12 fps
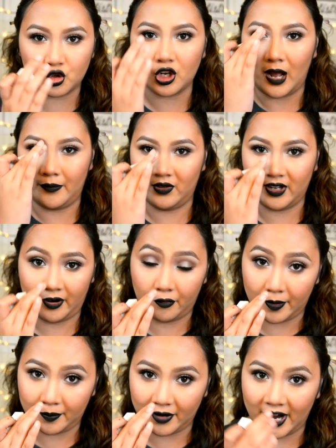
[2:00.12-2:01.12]
job, get a
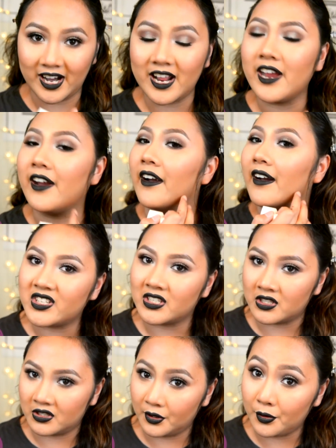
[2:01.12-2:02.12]
rip right here.
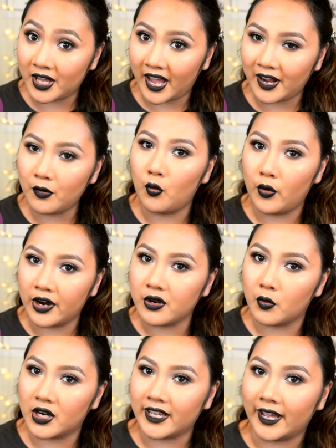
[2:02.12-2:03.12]
Just locate where
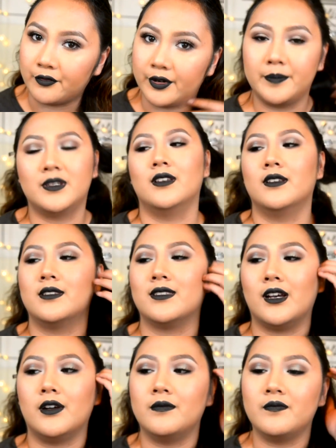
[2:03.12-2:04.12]
you want to get ripped.
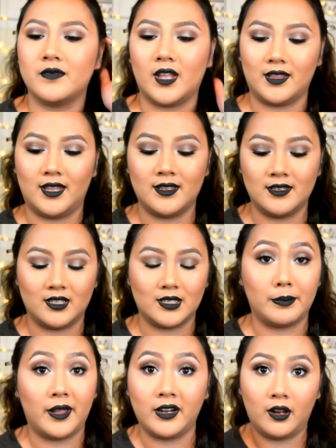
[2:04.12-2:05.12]
So, and then just
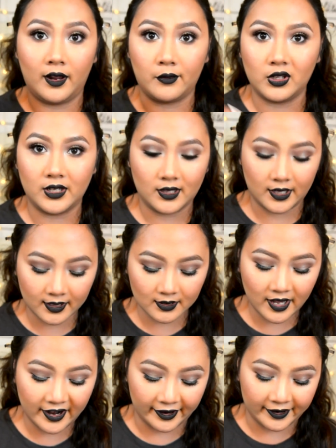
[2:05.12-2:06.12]
apply the liquid latex
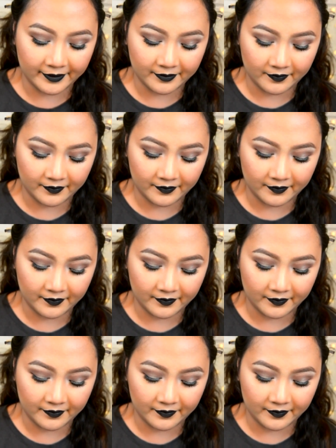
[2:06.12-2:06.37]
there.